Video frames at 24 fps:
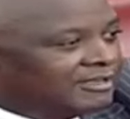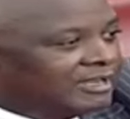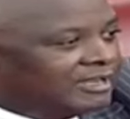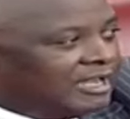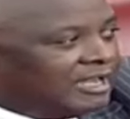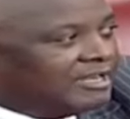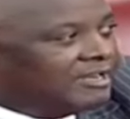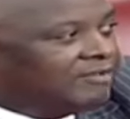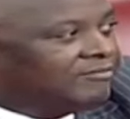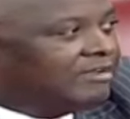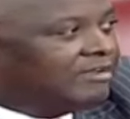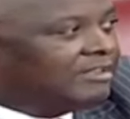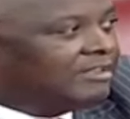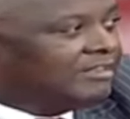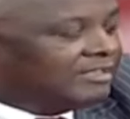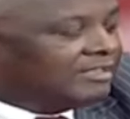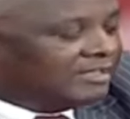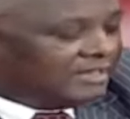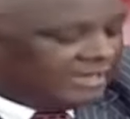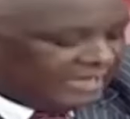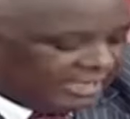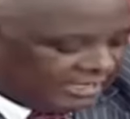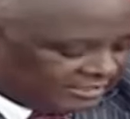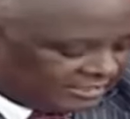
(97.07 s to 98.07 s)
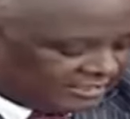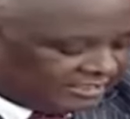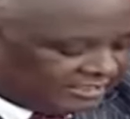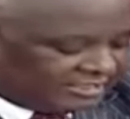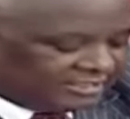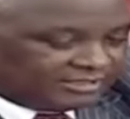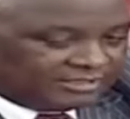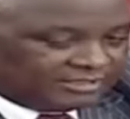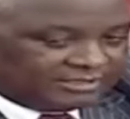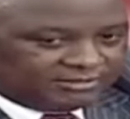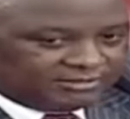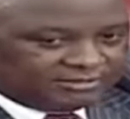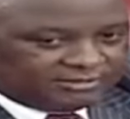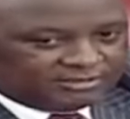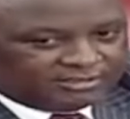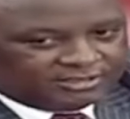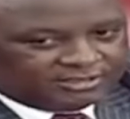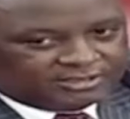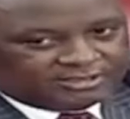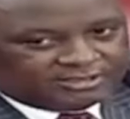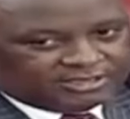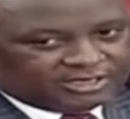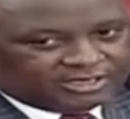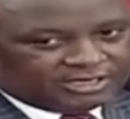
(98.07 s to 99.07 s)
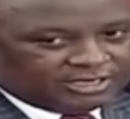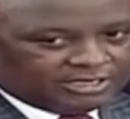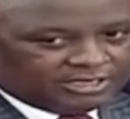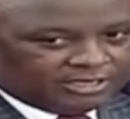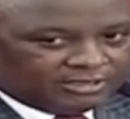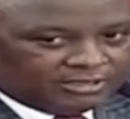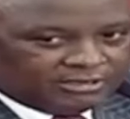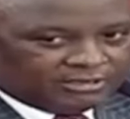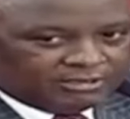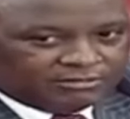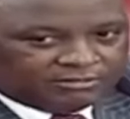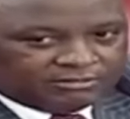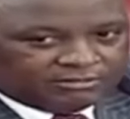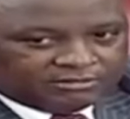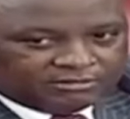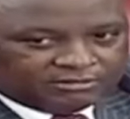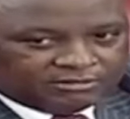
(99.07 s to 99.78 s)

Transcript: And even the last uh,